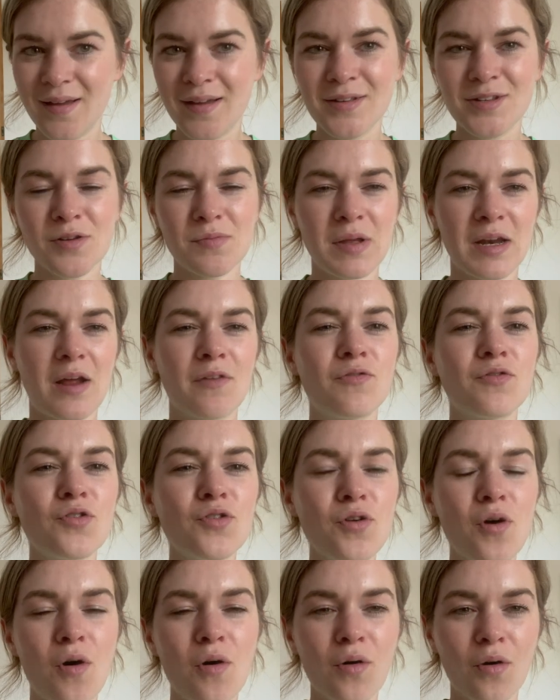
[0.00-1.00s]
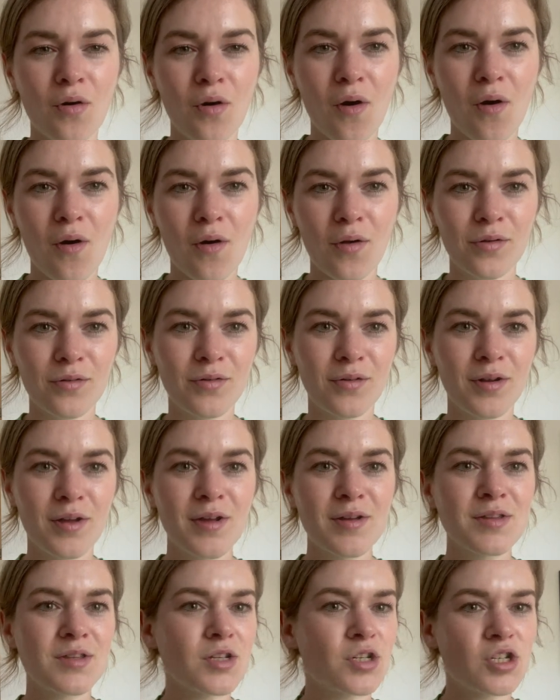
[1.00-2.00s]
Do you mean I've not gone
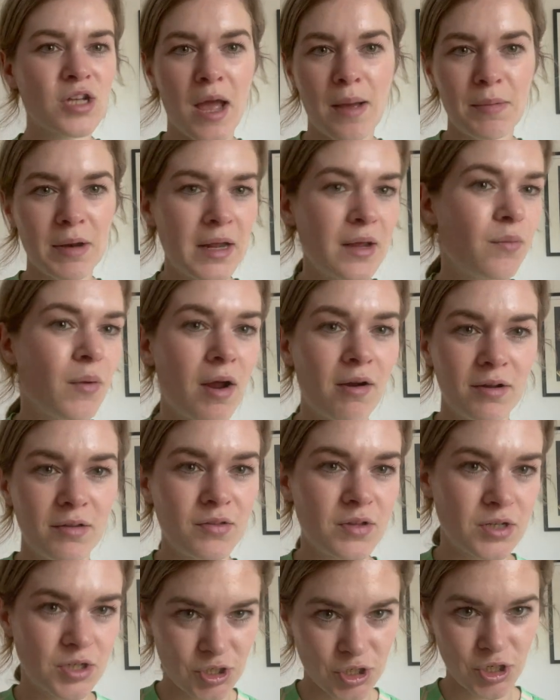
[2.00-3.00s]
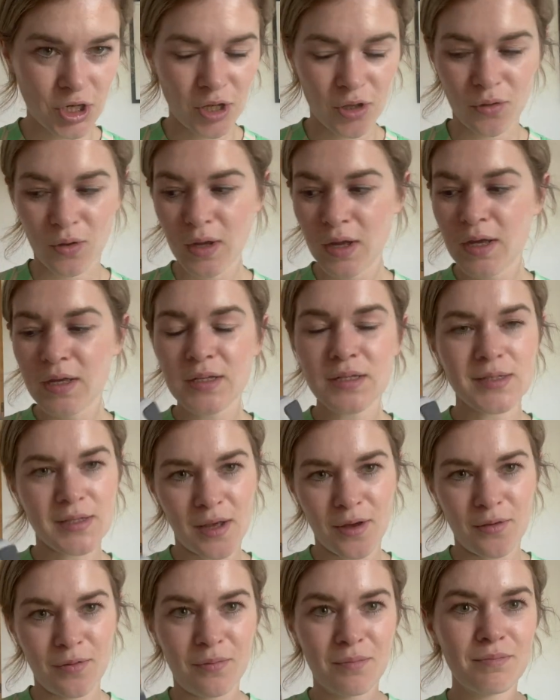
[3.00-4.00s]
to Chamonix wearing this shoe,
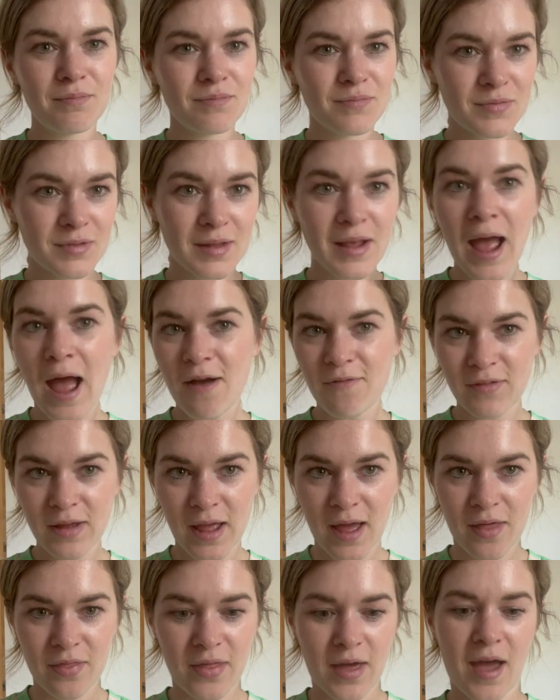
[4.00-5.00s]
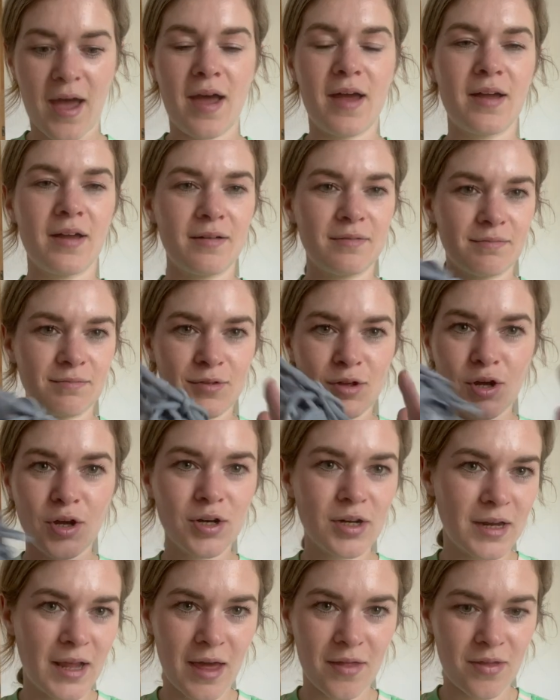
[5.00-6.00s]
so caveat that,
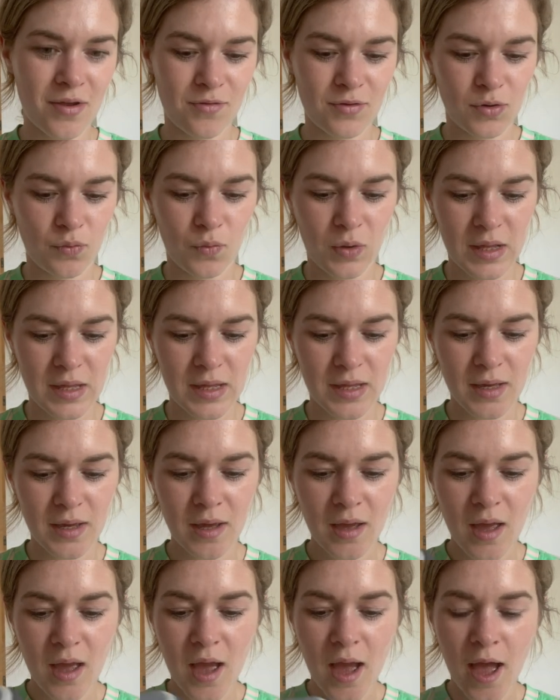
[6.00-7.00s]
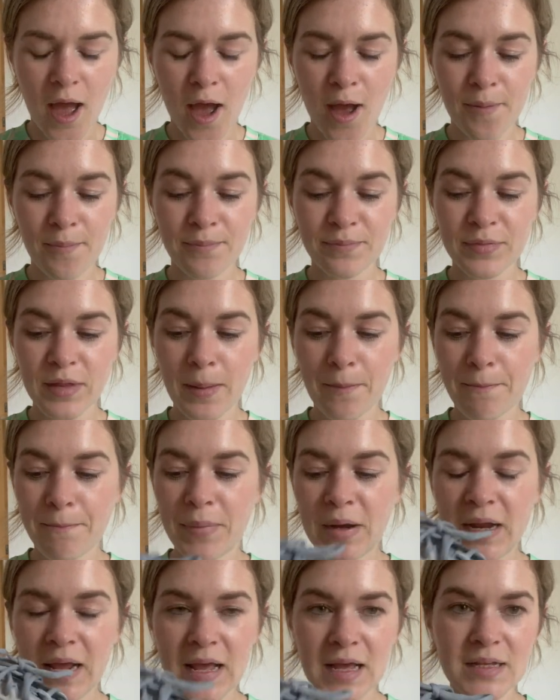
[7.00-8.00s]
couldn't get there in a week.
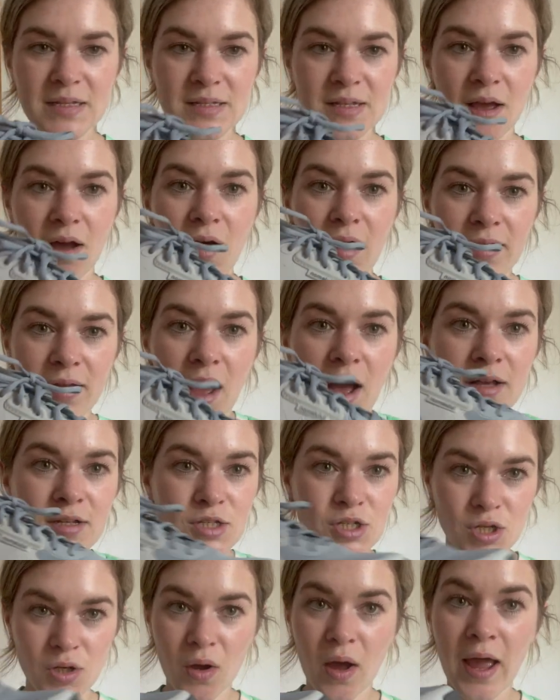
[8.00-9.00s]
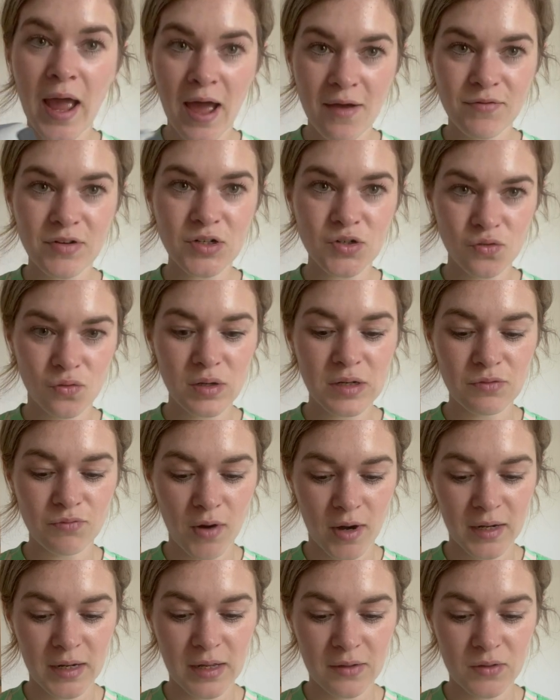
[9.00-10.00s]
But it is, I have enjoyed
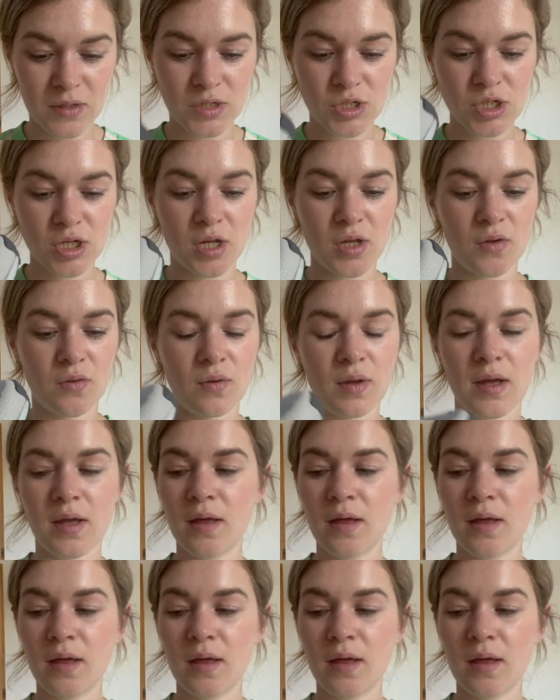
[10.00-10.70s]
running in this shoe.